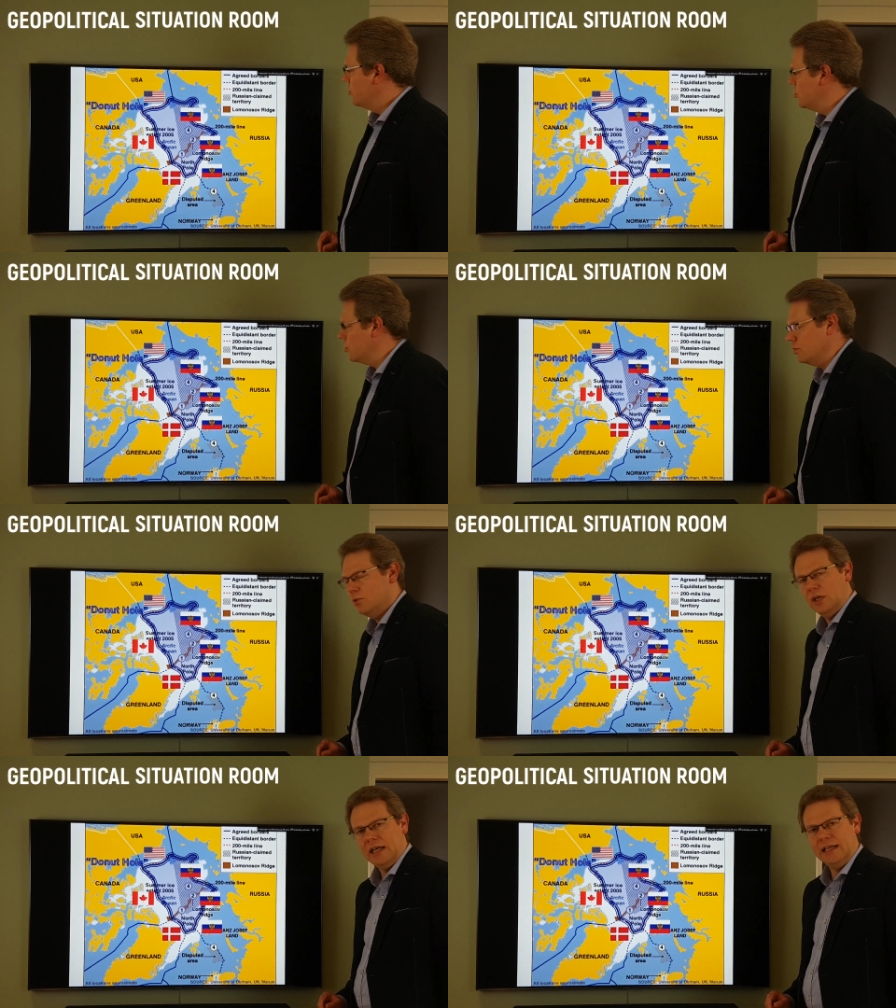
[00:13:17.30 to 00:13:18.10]

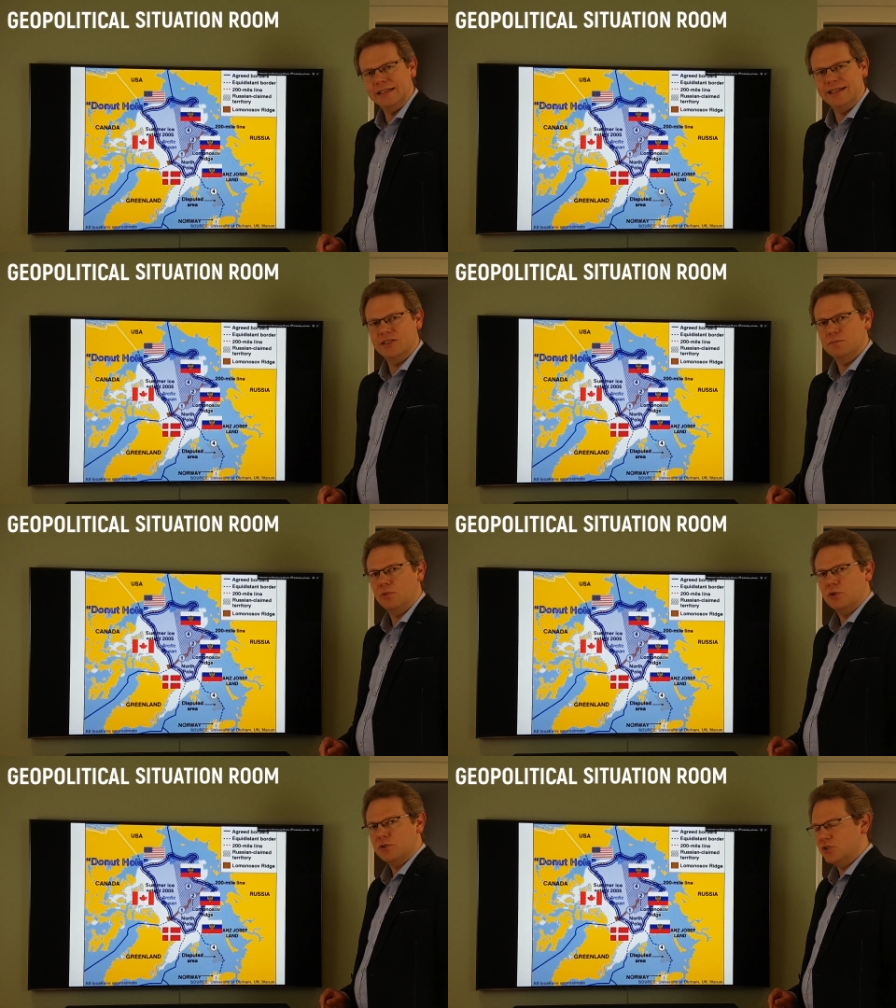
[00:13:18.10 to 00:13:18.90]
to this
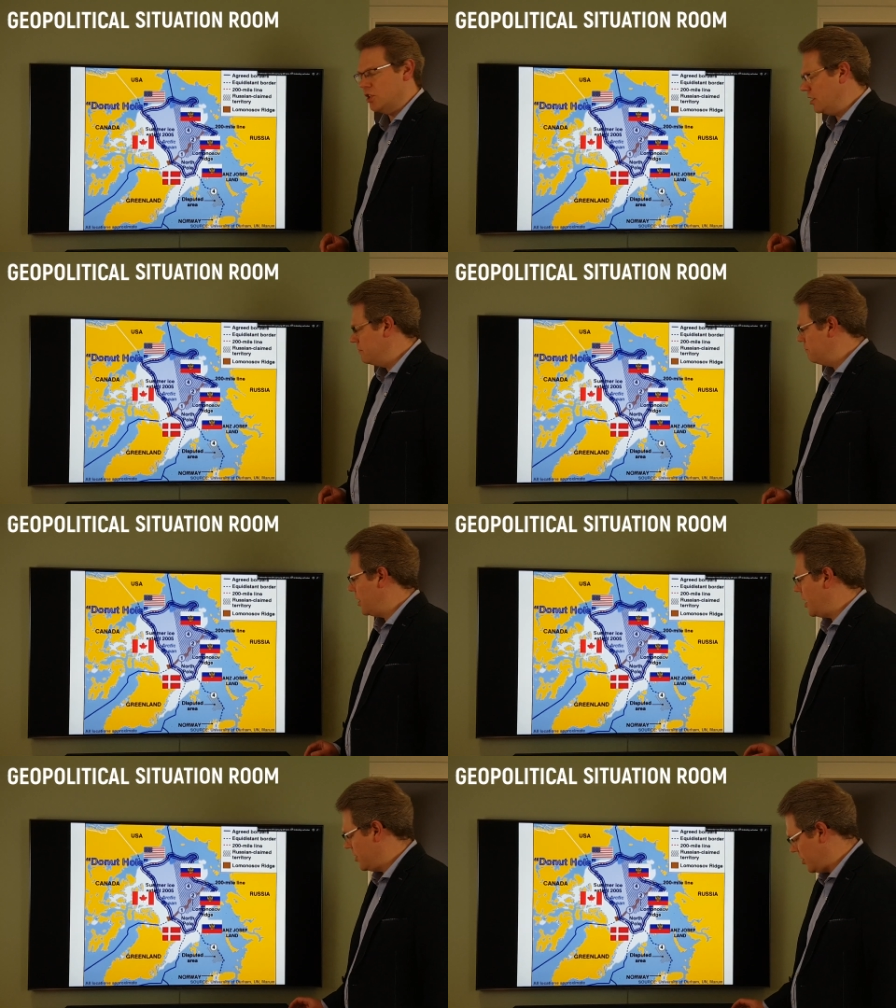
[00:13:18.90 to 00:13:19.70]
more southern
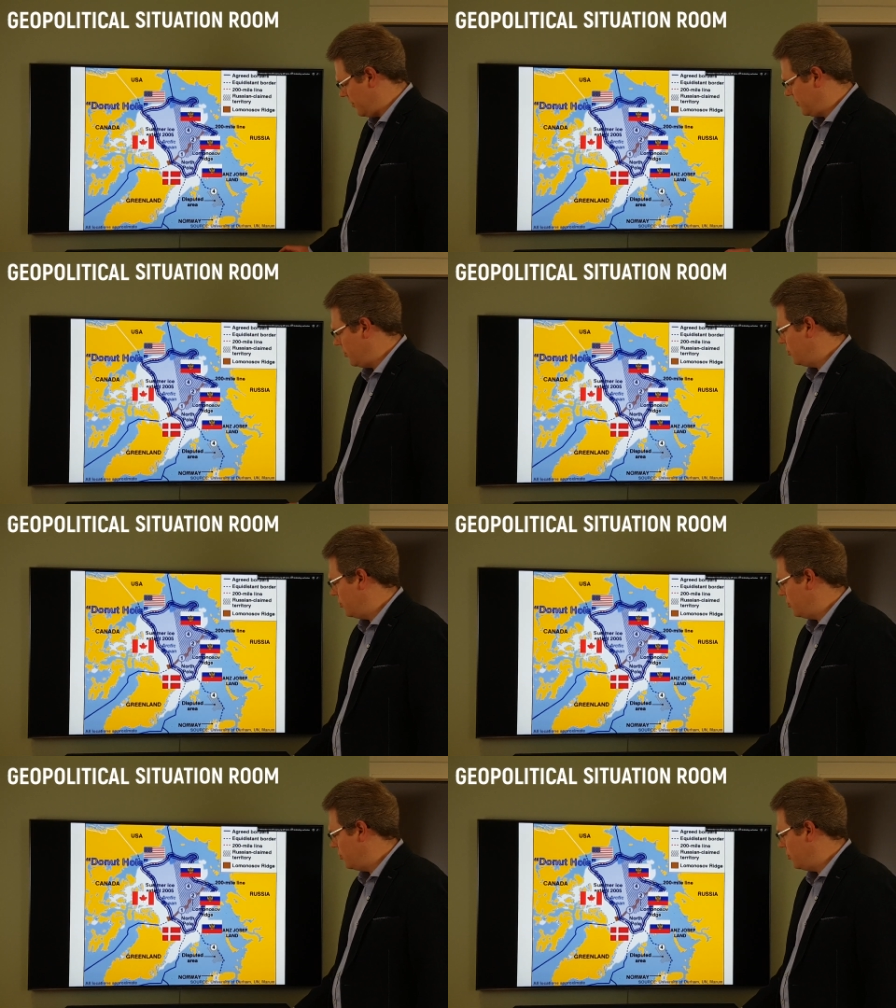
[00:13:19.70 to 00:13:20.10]
part of the